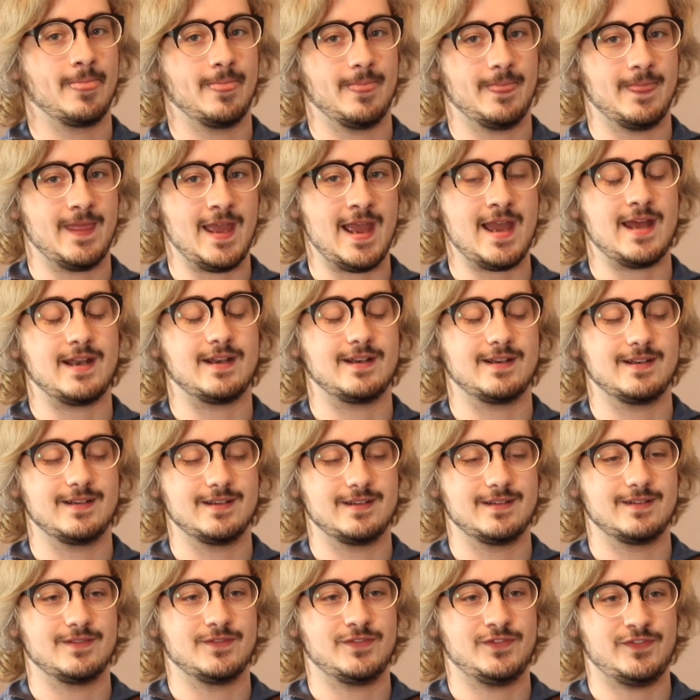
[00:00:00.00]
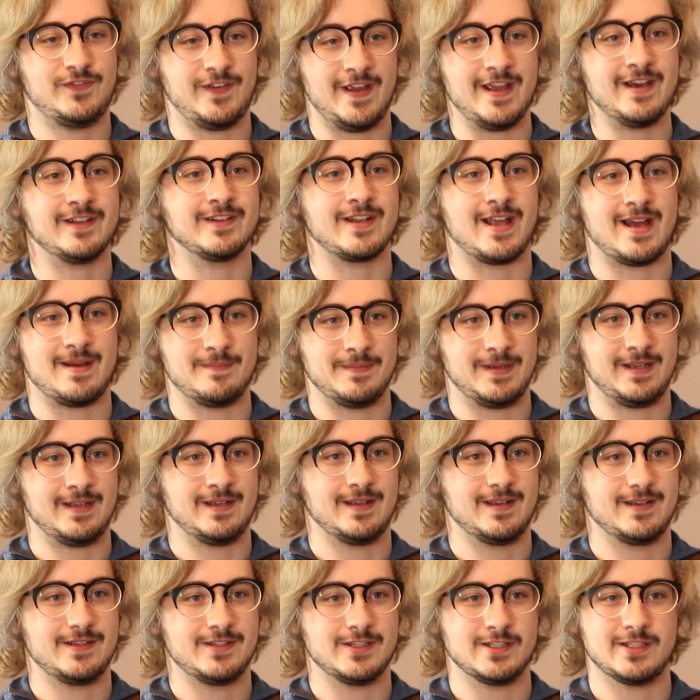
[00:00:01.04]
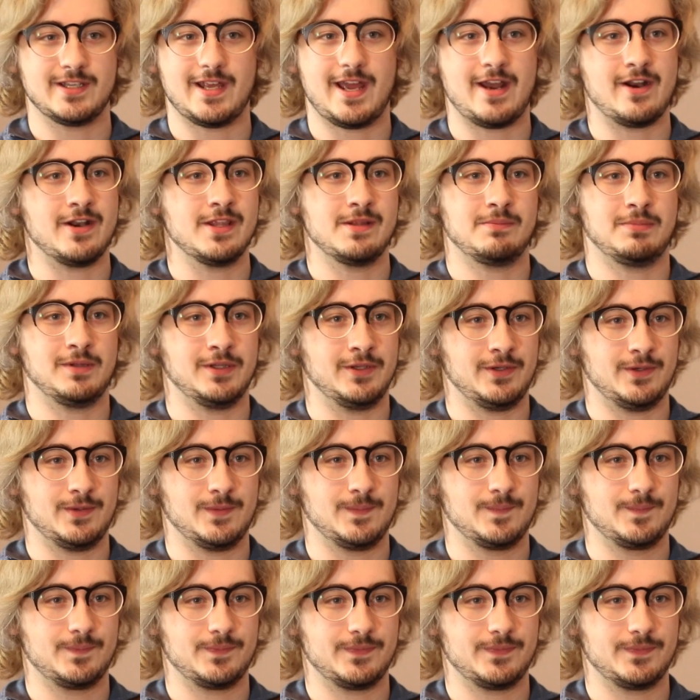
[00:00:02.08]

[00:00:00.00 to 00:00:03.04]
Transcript: that failed on me just out of the blue.